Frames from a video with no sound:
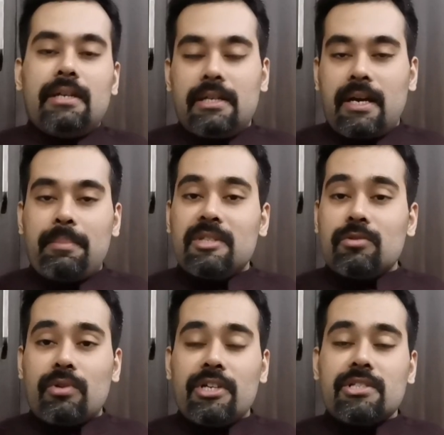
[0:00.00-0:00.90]
it happens
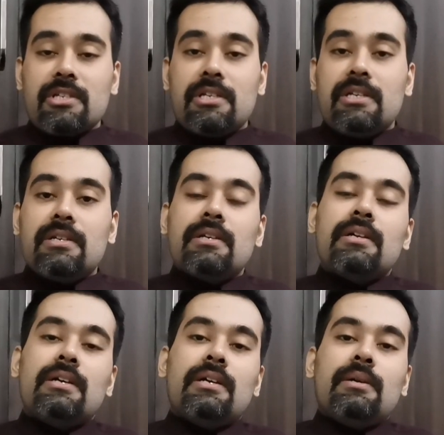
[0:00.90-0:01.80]
occasionally,
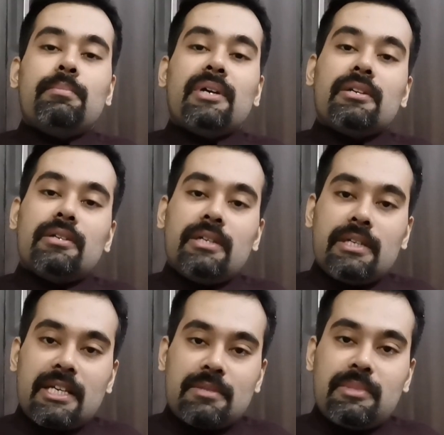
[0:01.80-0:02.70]
but
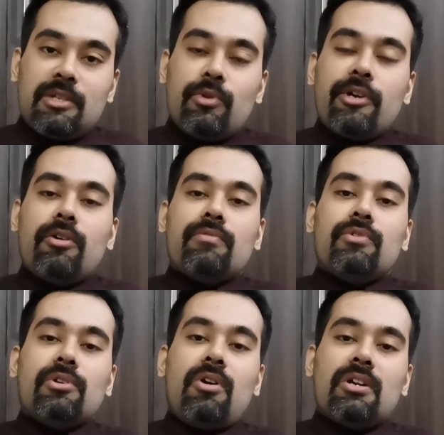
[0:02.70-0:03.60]
it has been going on
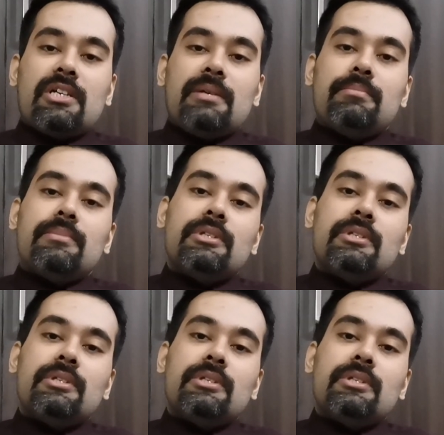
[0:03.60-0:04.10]
for a long time.